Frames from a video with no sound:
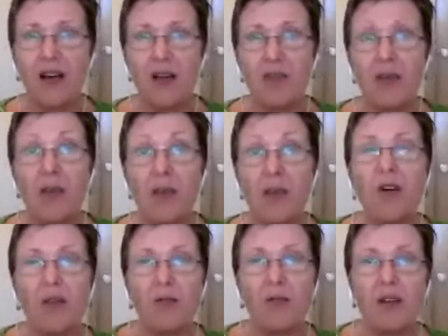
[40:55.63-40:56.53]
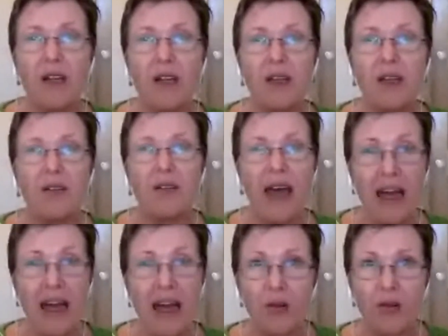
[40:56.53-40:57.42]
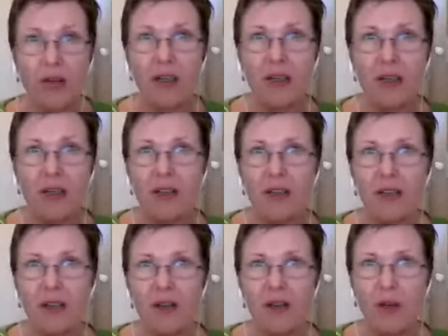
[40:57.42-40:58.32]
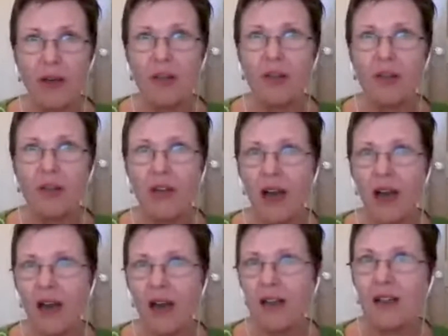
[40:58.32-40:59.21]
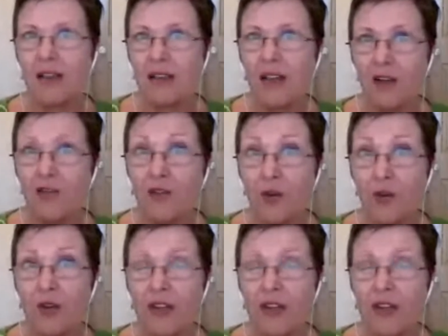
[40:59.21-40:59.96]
And people get really angry when you can't eat their food.